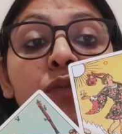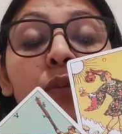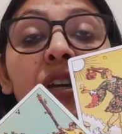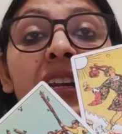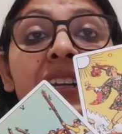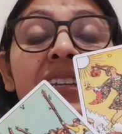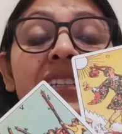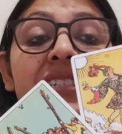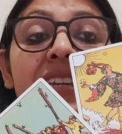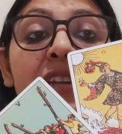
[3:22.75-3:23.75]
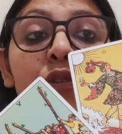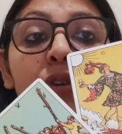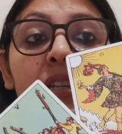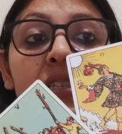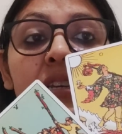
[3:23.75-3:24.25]
from the clean slate, you
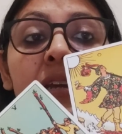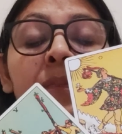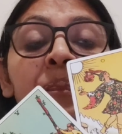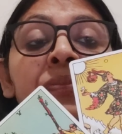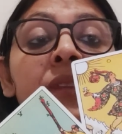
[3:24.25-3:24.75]
can say.